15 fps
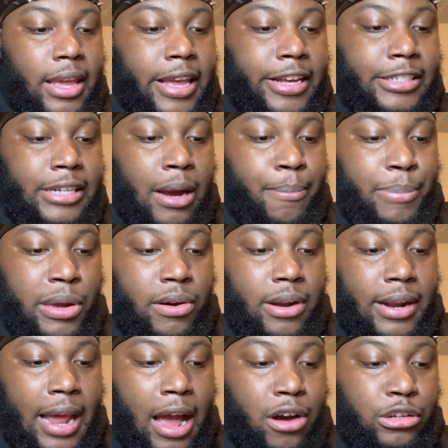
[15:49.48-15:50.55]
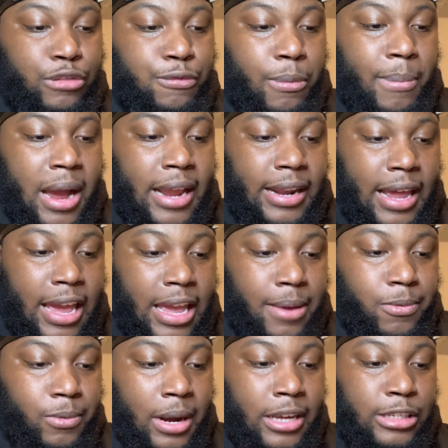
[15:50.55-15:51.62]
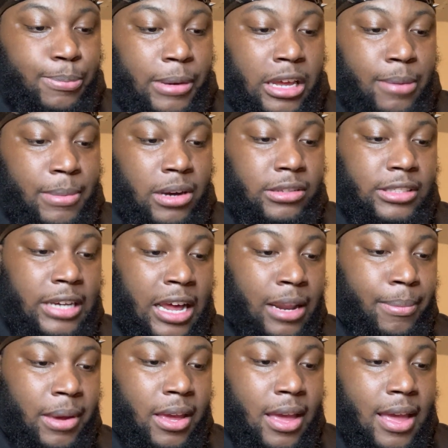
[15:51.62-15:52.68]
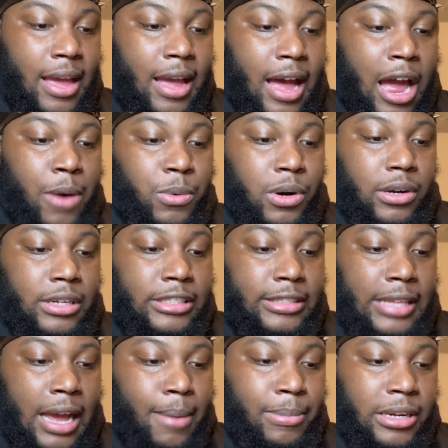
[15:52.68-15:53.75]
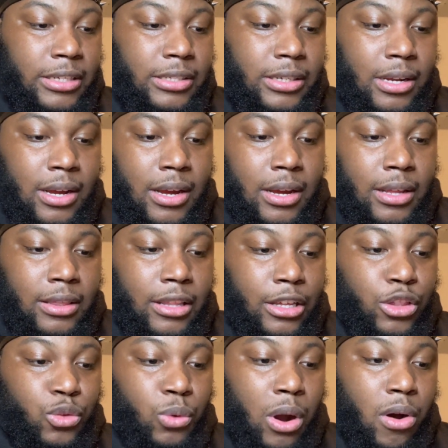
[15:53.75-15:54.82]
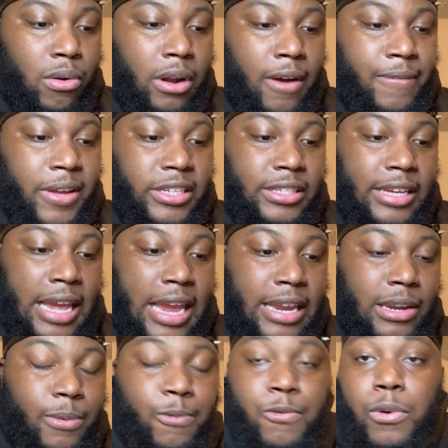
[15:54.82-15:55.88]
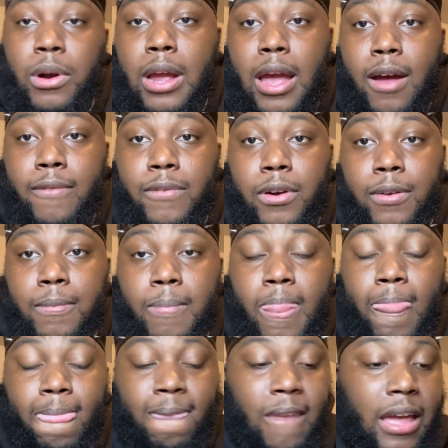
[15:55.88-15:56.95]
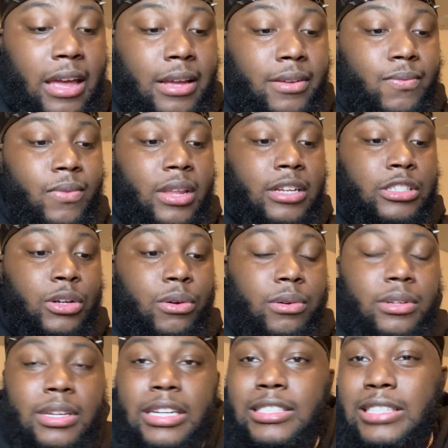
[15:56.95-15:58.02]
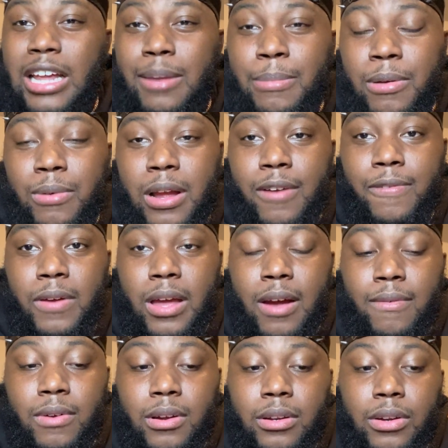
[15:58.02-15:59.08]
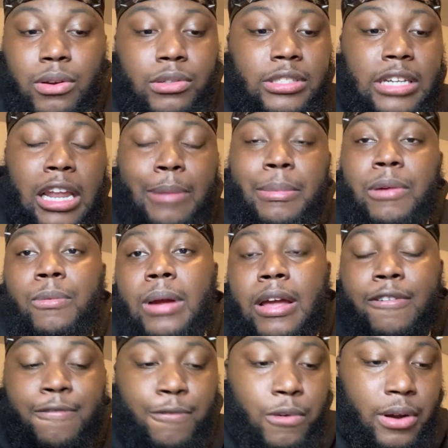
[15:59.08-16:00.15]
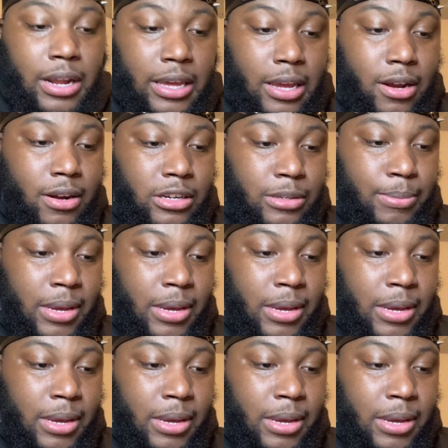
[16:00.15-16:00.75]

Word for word: he shall build an house for my name, right? Speaking about Solomon, and I will establish the throne of his kingdom forever. Hey, so did Solomon reign forever? No, Solomon reigned 40 years,